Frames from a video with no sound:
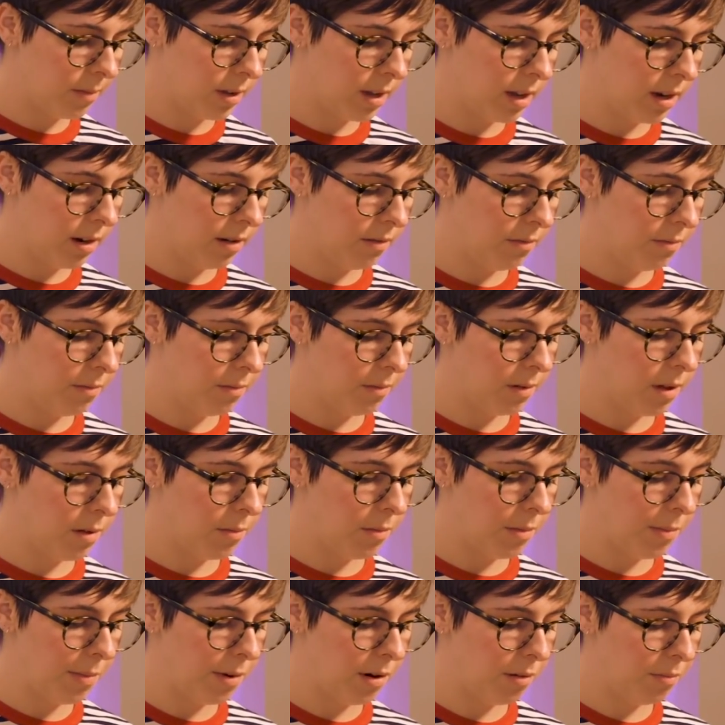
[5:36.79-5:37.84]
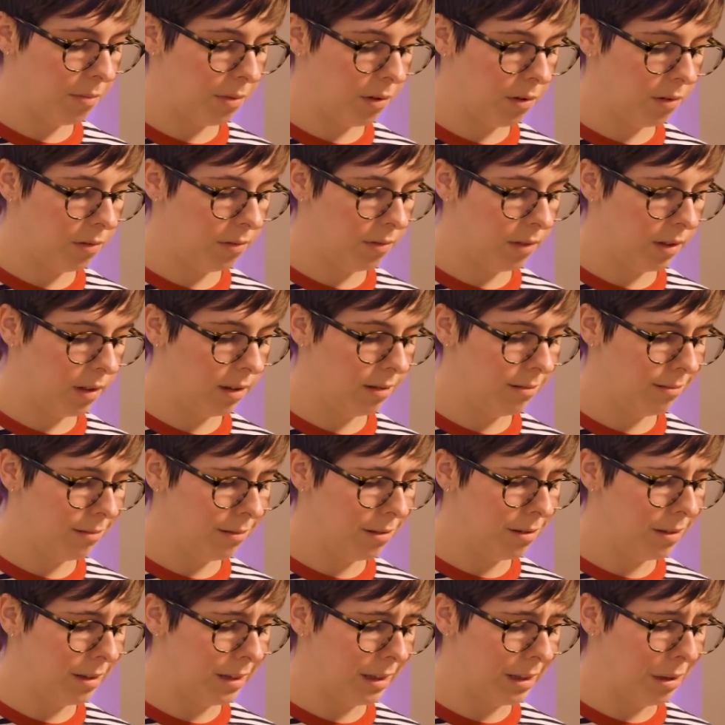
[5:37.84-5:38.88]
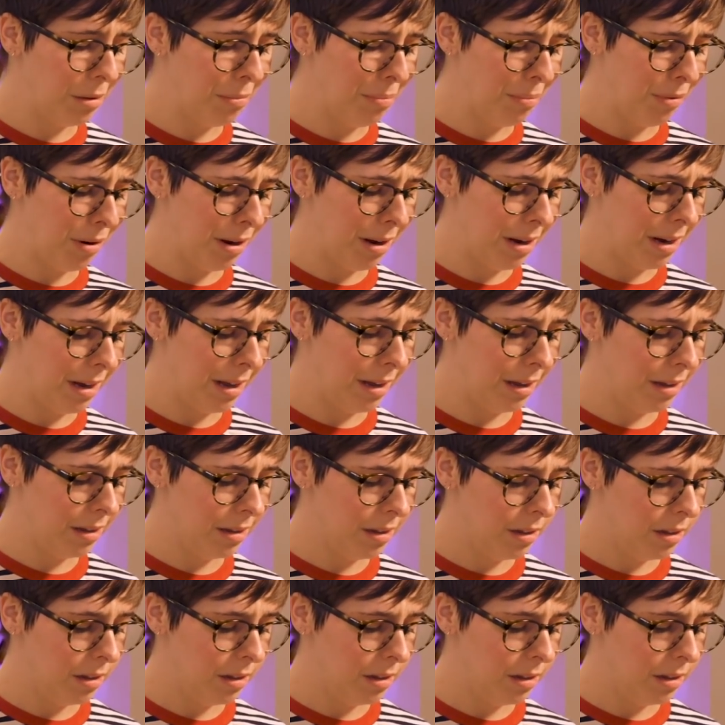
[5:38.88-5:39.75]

kind of come apart beautifully. It's so pretty.